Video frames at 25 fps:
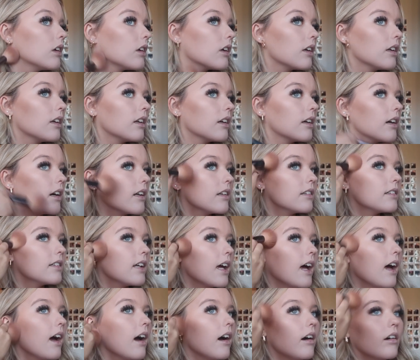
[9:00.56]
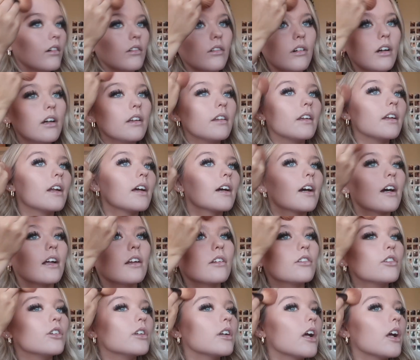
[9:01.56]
Can you kind of tell? And then I kind of do